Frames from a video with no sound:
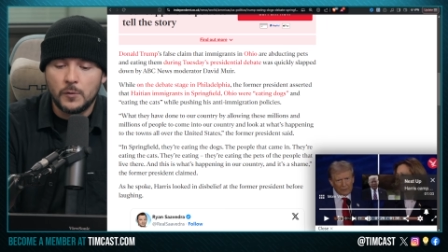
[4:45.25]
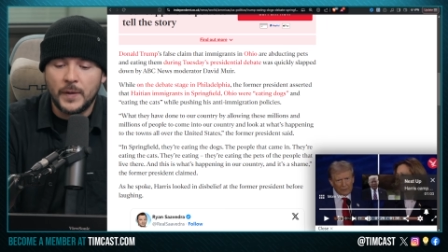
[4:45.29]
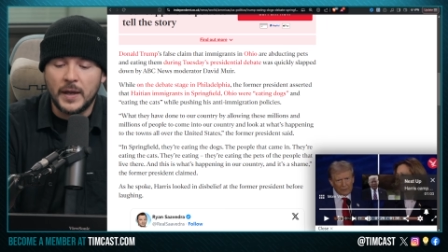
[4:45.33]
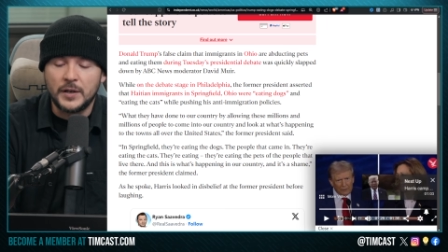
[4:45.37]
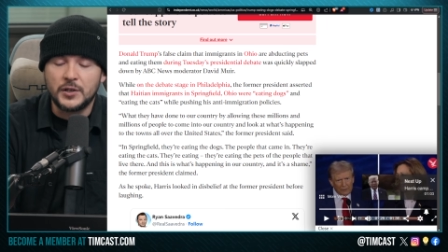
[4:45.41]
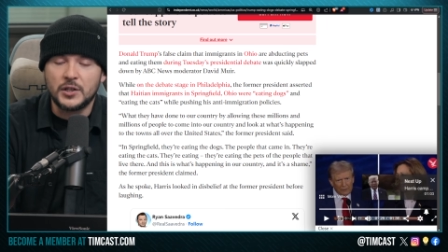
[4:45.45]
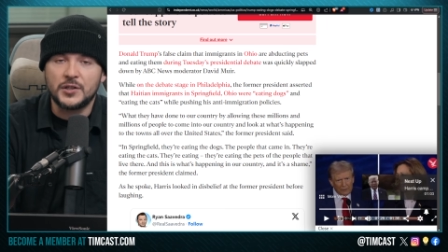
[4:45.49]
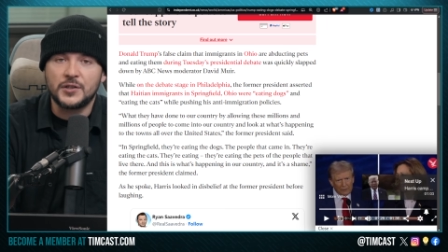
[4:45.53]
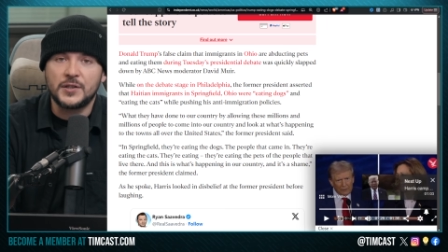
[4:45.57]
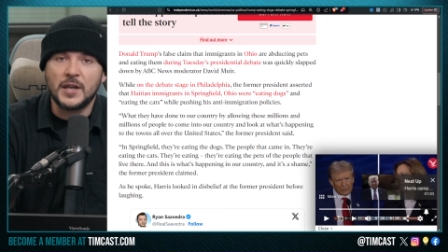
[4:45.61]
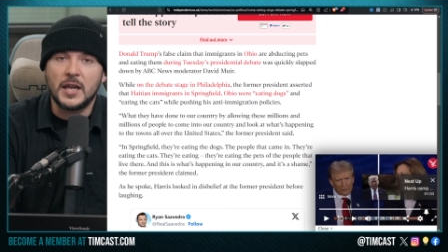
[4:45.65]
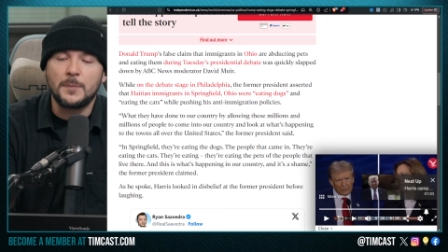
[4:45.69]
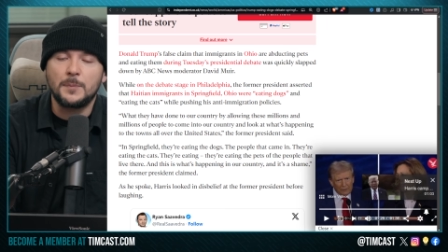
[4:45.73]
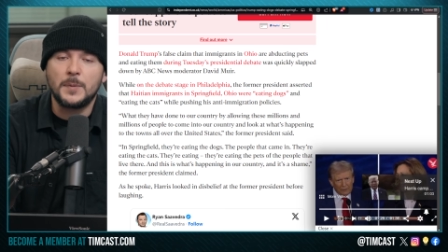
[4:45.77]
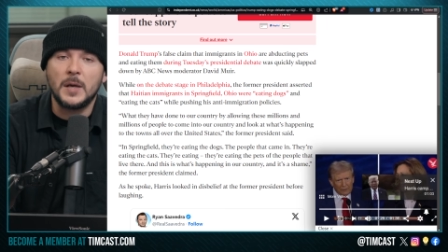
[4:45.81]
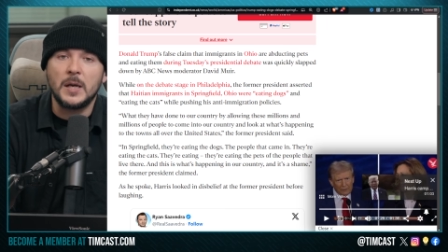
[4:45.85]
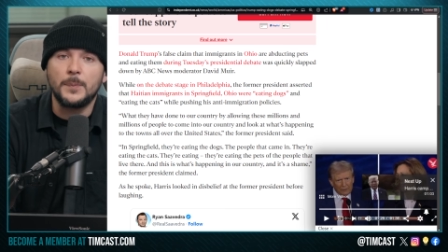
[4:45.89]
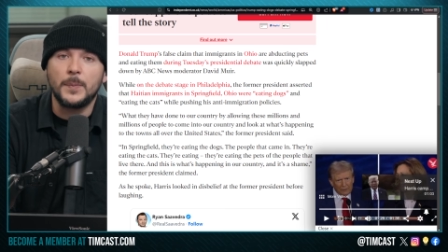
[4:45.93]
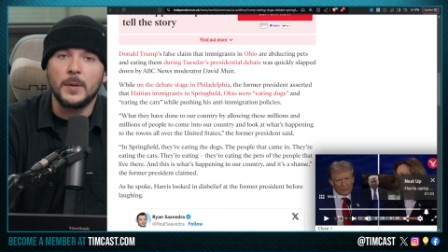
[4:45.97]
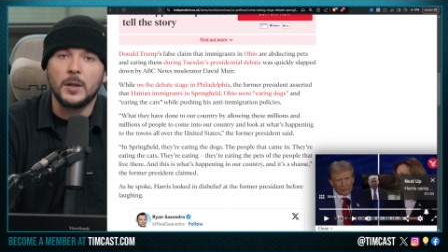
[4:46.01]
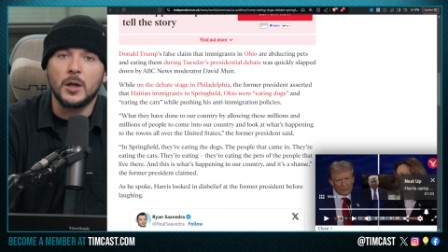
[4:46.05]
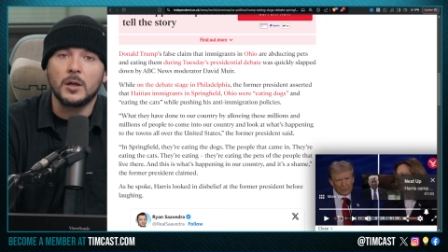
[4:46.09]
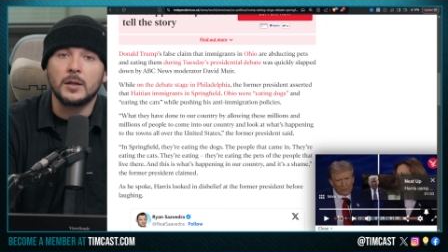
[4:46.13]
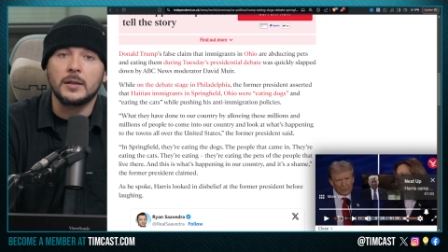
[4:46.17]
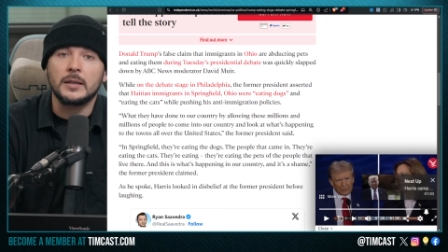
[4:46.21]
they just say
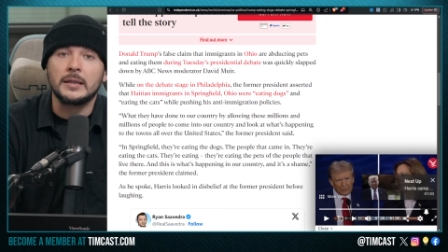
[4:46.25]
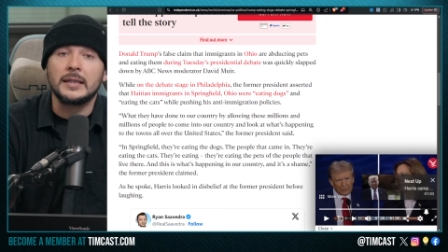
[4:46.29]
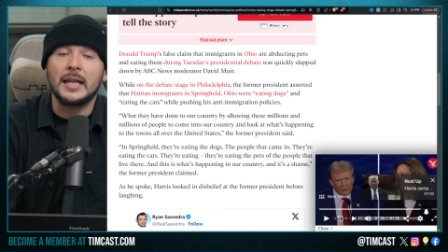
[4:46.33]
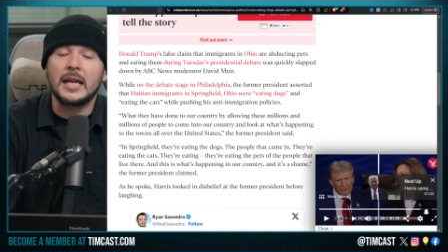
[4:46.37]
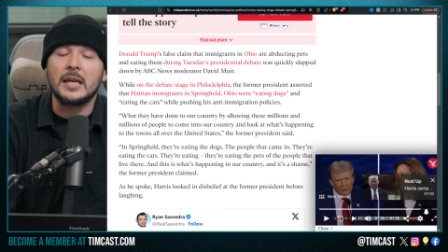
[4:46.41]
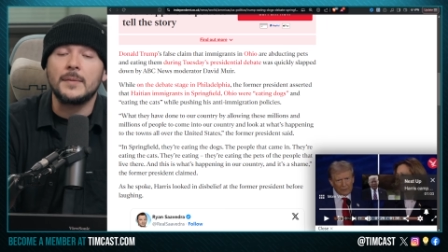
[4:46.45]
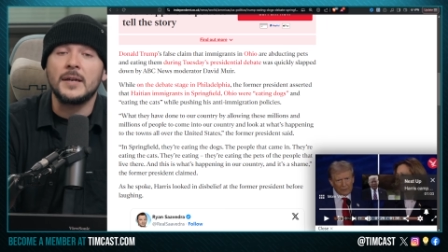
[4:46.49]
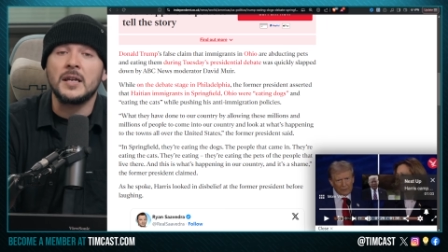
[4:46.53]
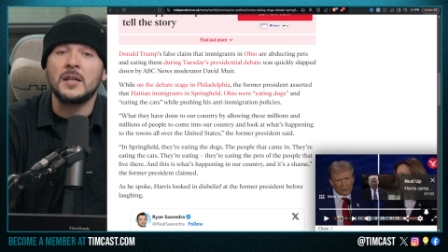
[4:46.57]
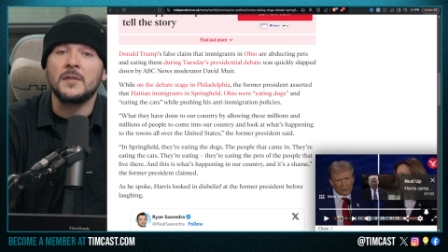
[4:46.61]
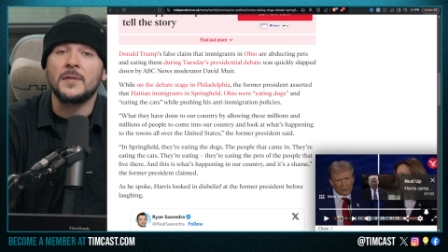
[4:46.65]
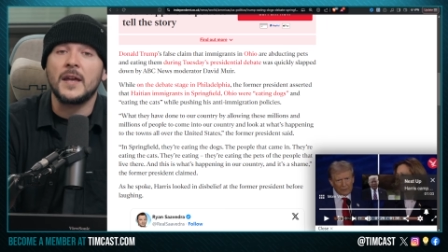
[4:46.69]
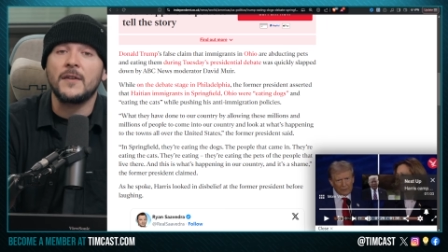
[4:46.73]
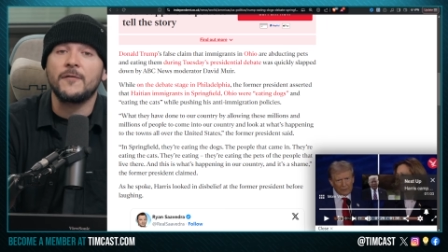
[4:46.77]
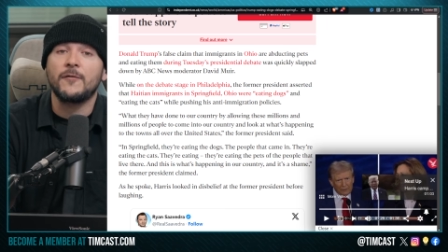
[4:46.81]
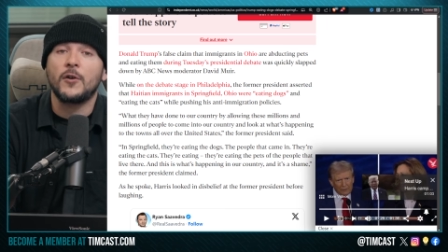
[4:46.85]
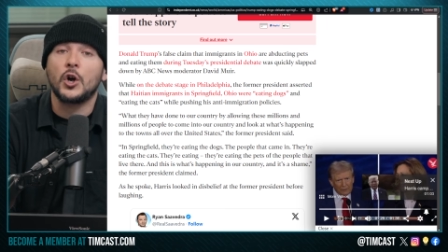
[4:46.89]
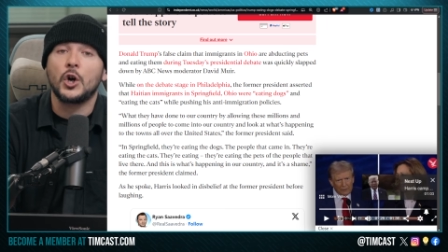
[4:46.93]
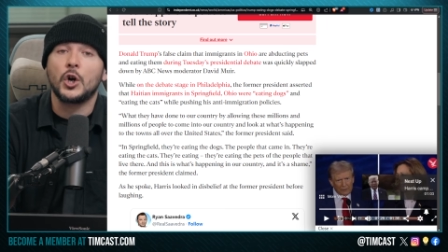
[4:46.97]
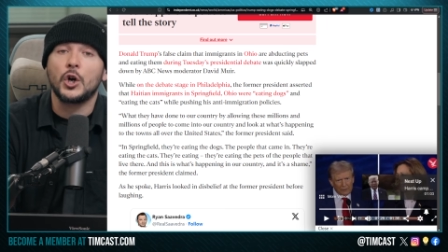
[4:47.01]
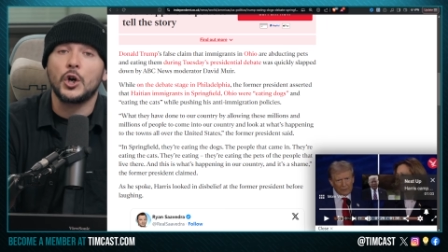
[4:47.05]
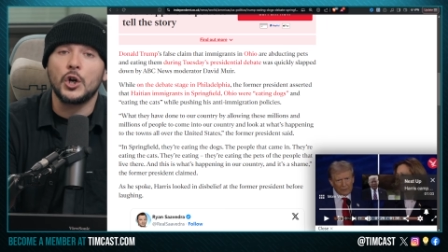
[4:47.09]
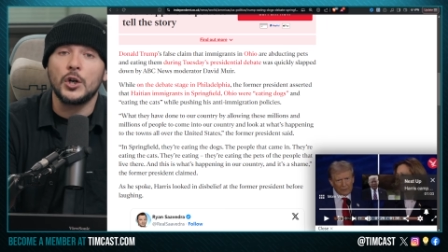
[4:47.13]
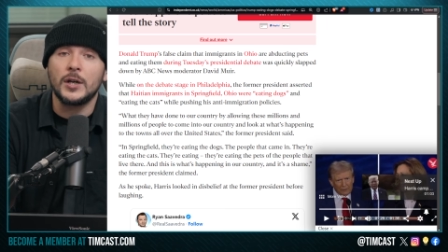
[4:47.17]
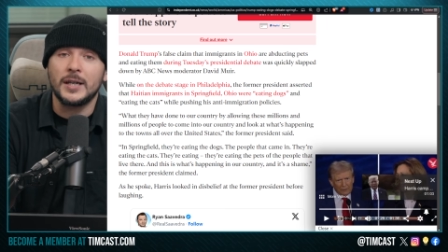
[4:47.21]
people are claiming they've
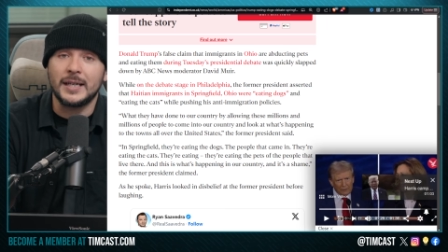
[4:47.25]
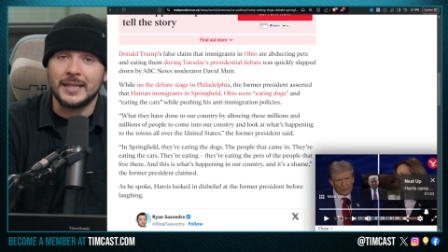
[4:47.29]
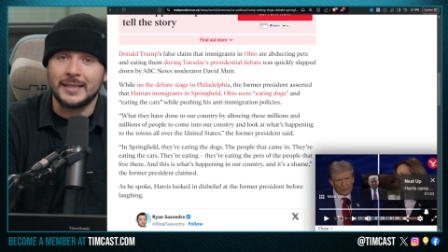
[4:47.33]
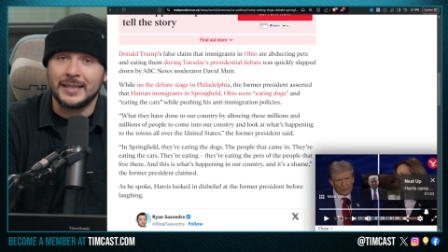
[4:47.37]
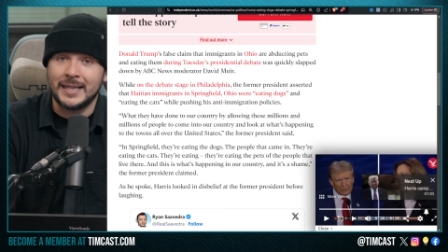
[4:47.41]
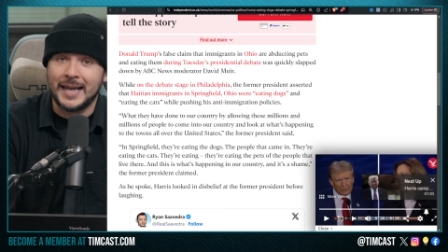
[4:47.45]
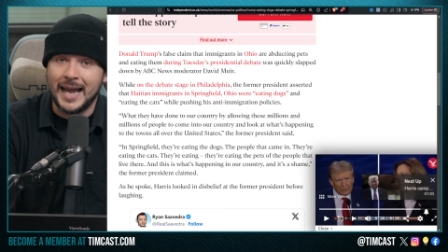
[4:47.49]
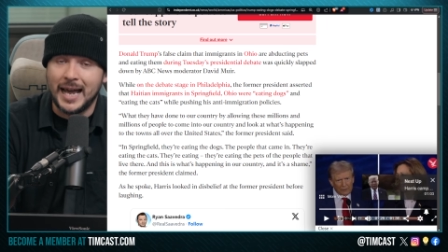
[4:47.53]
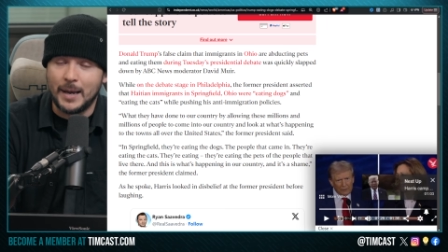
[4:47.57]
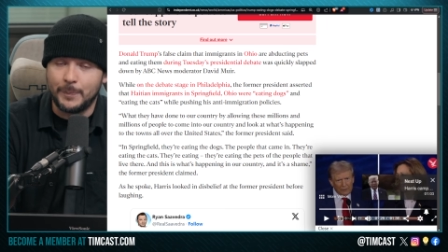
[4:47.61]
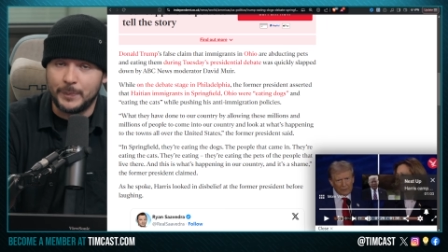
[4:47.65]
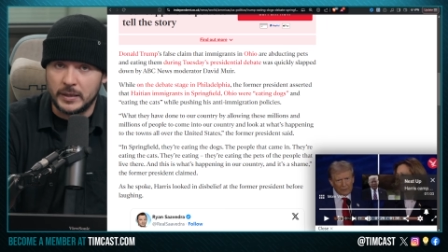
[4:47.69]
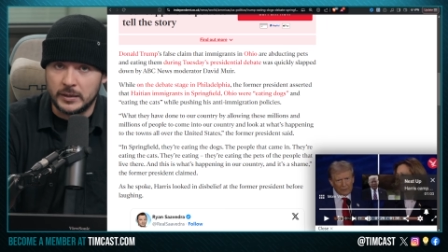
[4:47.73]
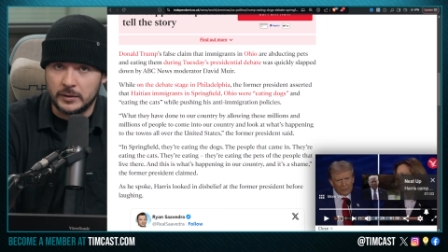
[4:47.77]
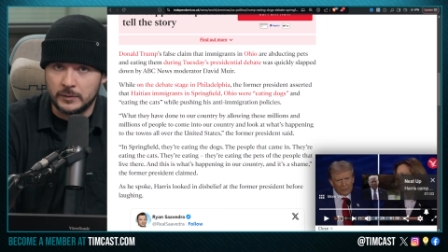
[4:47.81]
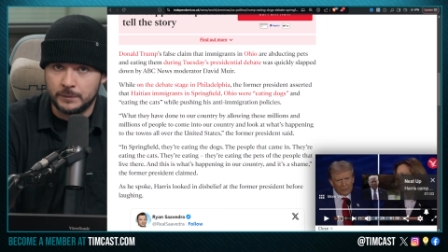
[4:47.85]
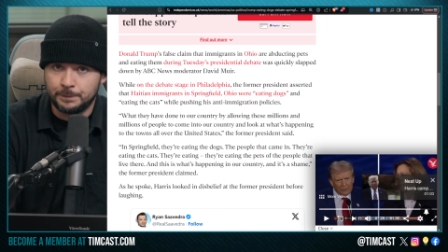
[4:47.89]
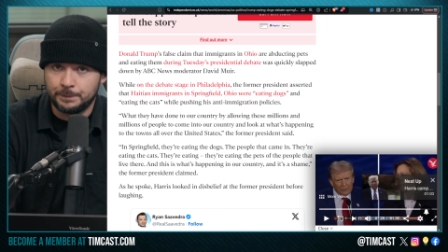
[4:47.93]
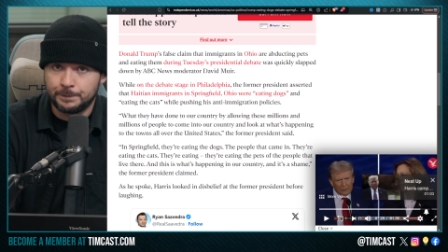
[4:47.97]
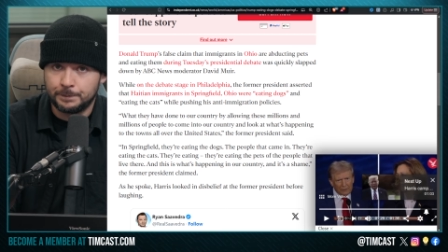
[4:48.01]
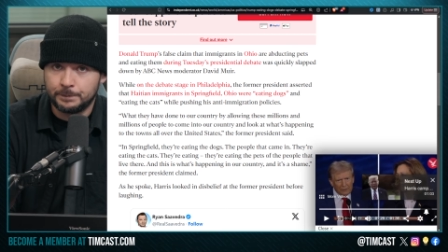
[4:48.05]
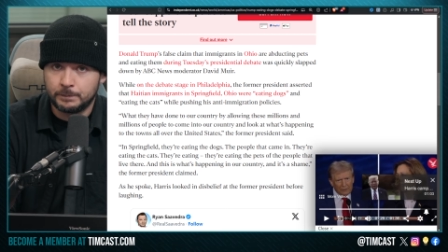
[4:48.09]
heard it happen.